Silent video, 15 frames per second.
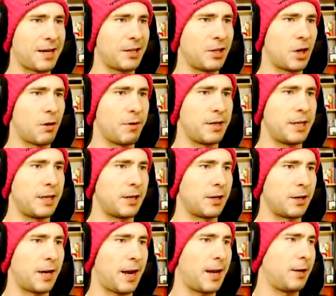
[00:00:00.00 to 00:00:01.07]
I could go in
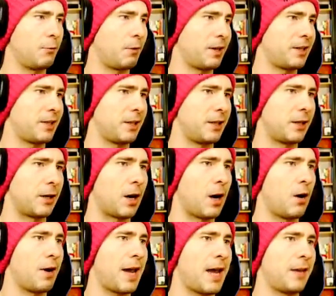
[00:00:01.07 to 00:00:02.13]
here, and what's in here?
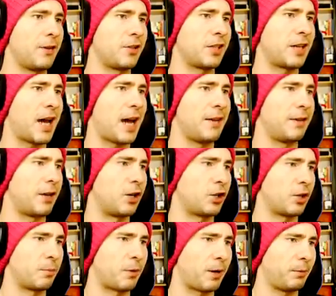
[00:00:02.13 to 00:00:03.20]
Oh, hey, there's a guy in there. I
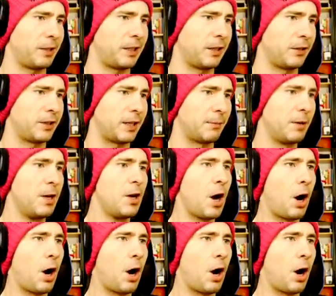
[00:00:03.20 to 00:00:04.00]
should have probably killed him.